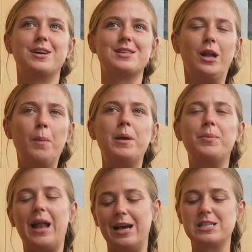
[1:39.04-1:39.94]
because a lot of
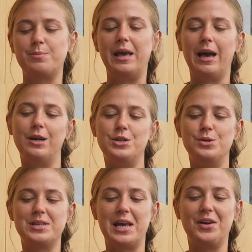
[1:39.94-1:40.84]
people ask me, how do
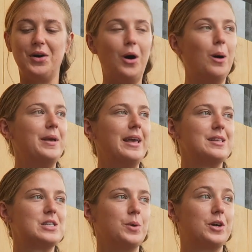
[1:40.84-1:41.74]
you take a hobby
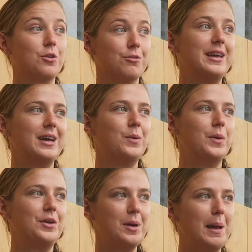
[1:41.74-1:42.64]
into a career
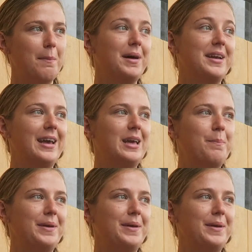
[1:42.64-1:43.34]
where you can make money?